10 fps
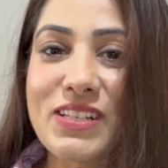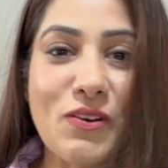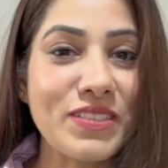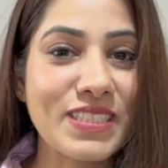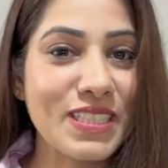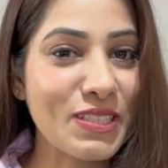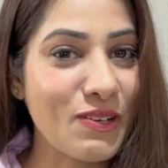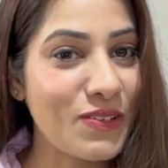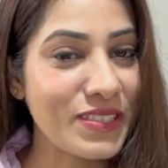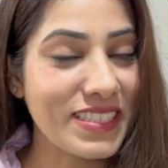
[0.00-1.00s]
lost the
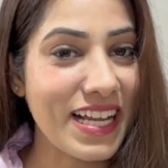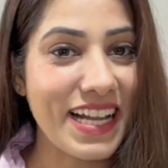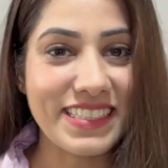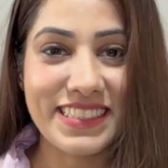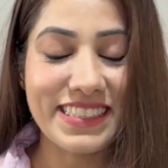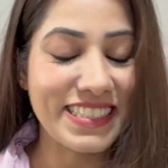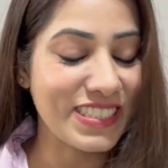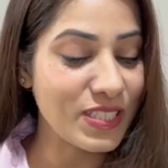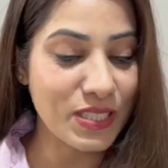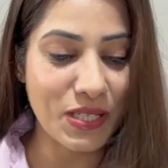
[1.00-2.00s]
thought and it's
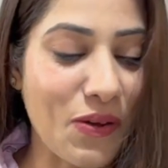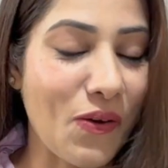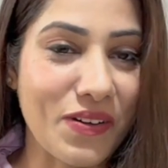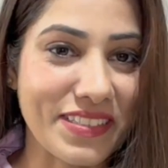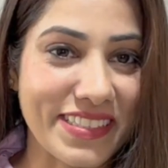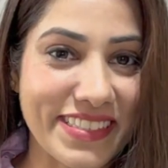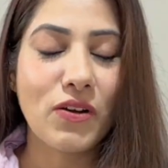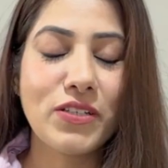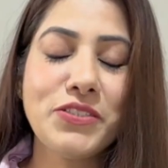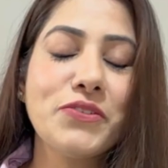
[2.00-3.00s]
just gone.
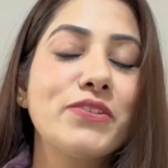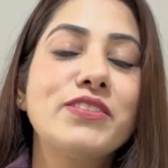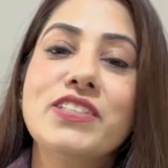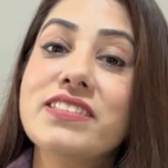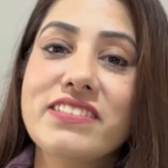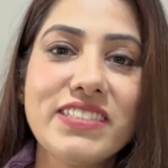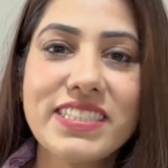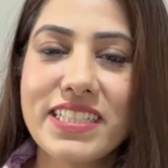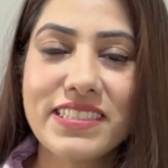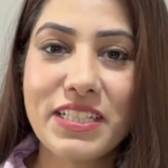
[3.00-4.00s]
Or you could just
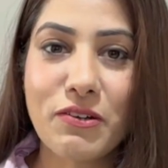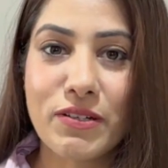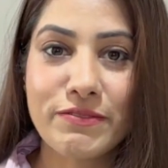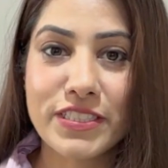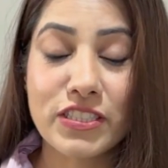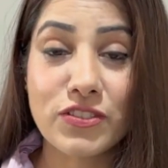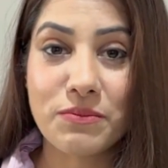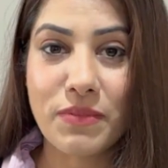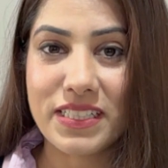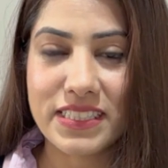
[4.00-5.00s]
reset the
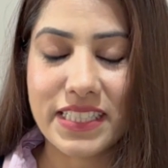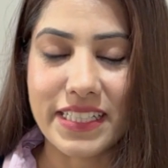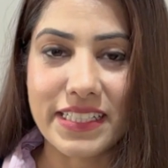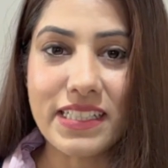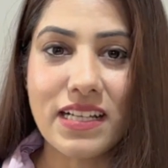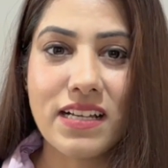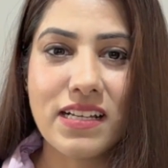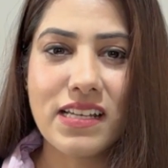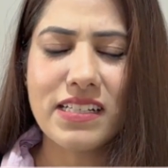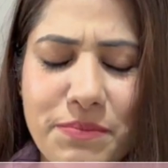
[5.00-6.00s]
conversation by saying,
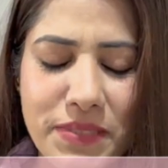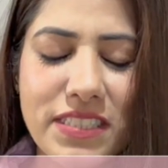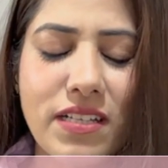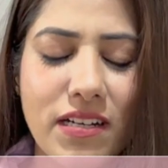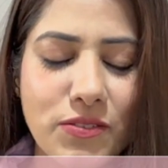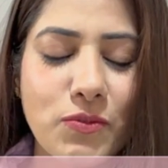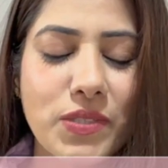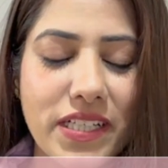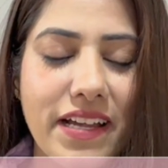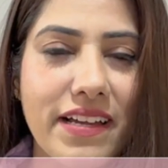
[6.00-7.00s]
let me start over
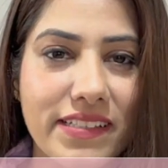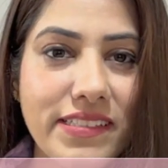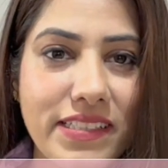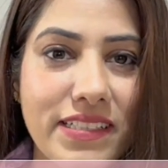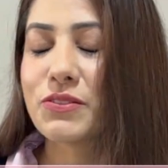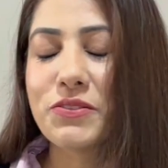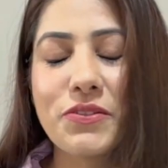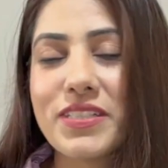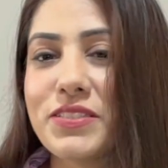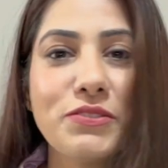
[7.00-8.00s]
again. So you
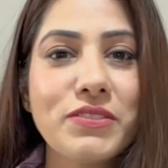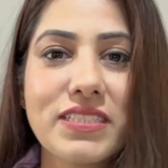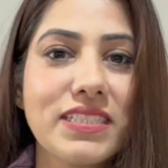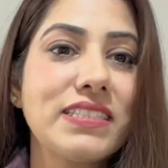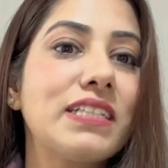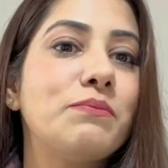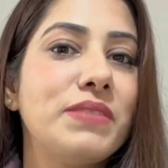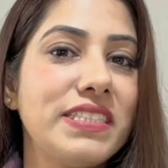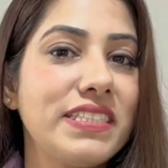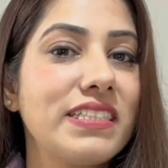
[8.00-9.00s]
can use this in
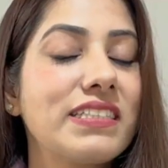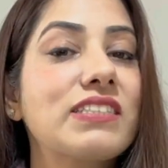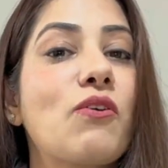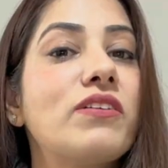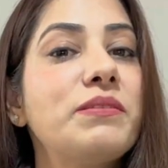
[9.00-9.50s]
meetings or